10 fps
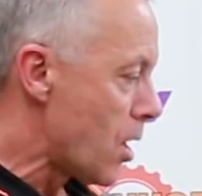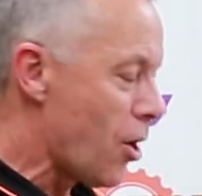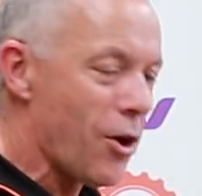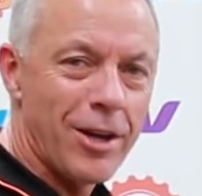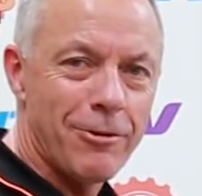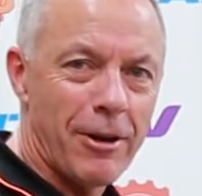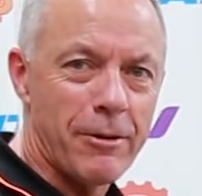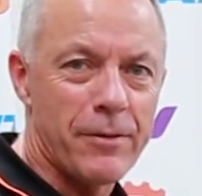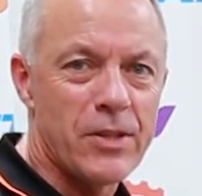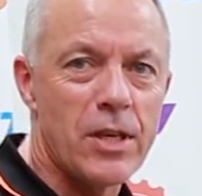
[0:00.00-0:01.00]
Hi, Greg
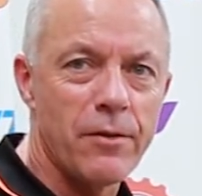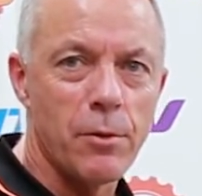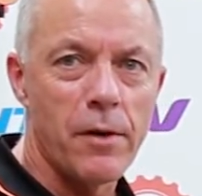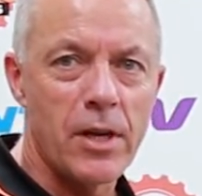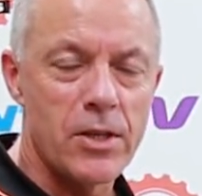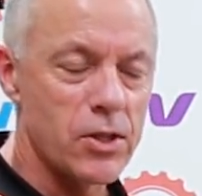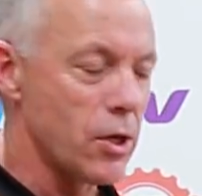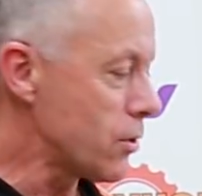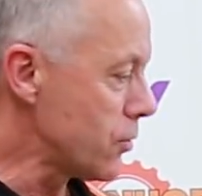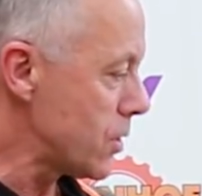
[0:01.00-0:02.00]
Griffiths here from Ivanhoe
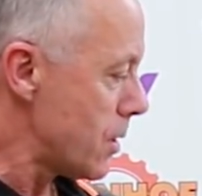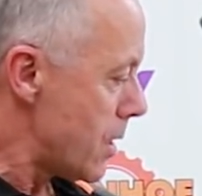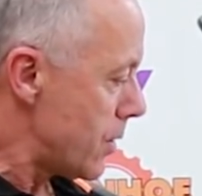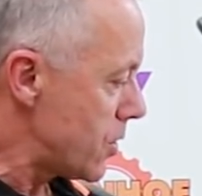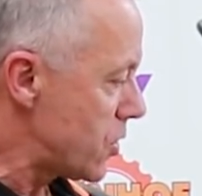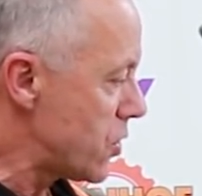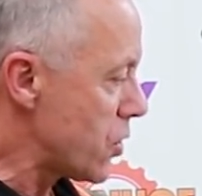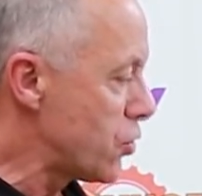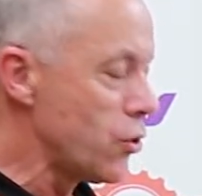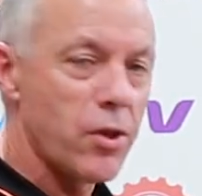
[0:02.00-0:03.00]
Cycles. This is the
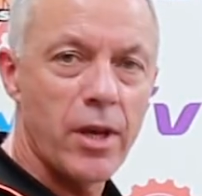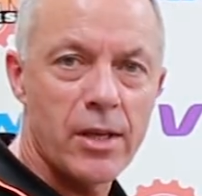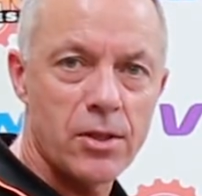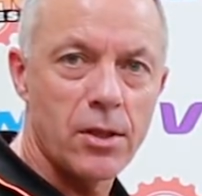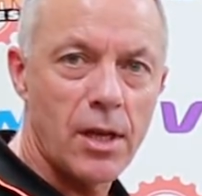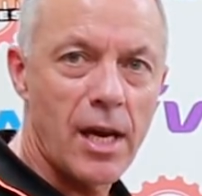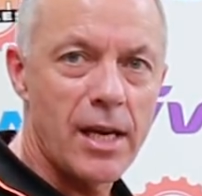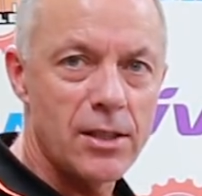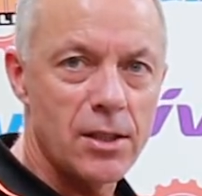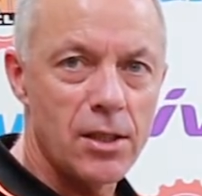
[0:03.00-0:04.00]

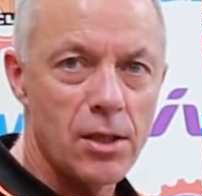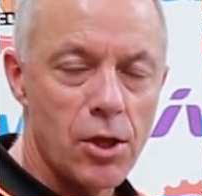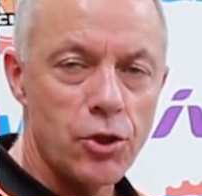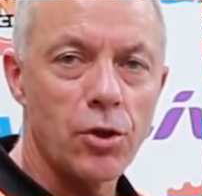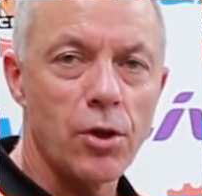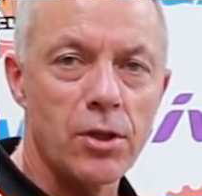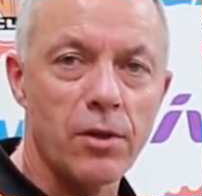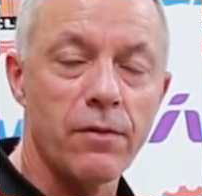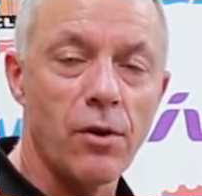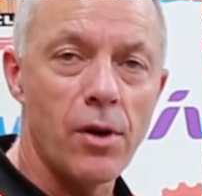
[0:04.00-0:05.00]
2018 Giant
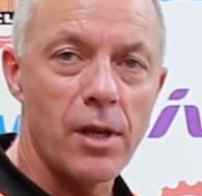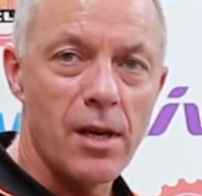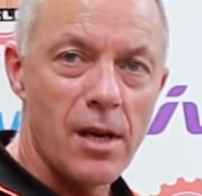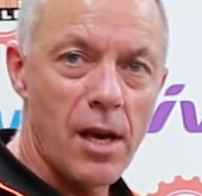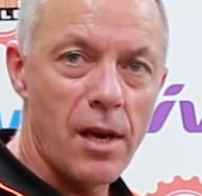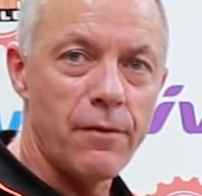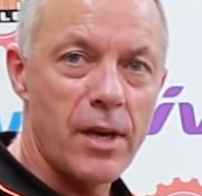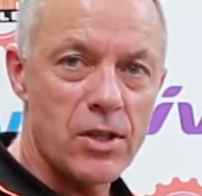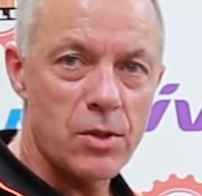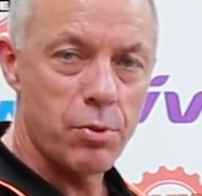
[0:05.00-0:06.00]
Defy Advanced